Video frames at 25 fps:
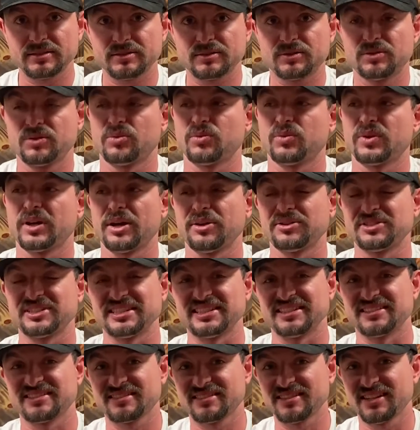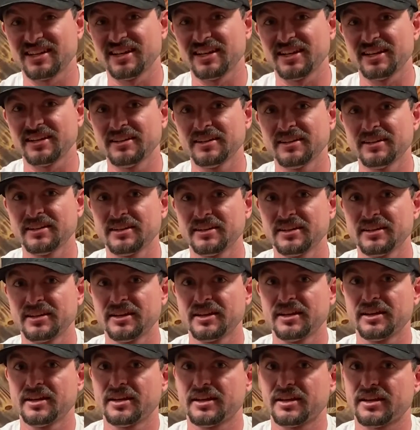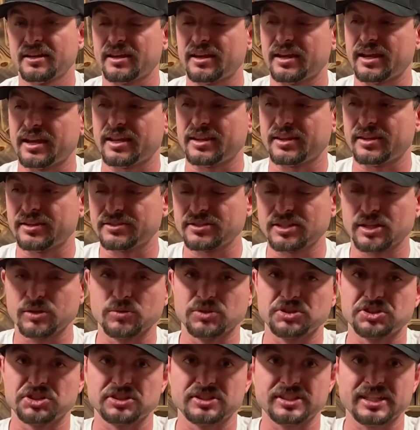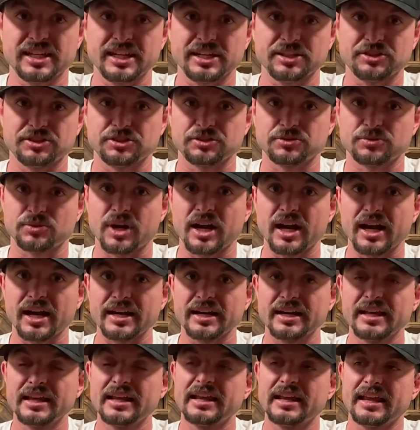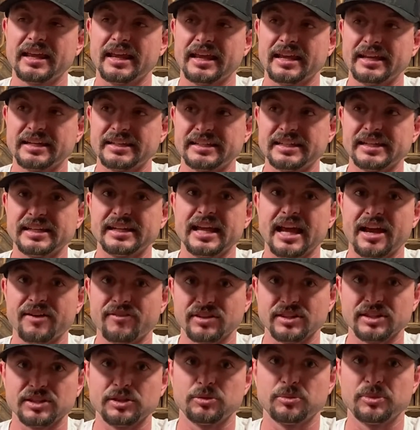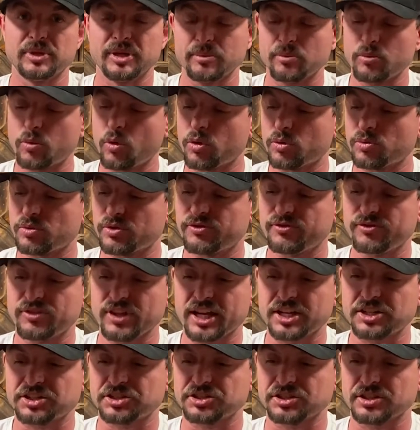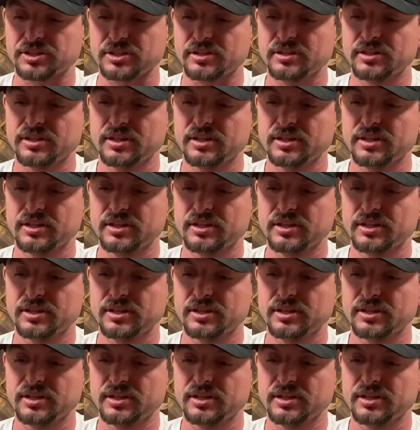when I was in the sun and the sun would just hit it just right, it did have a little bit more reflection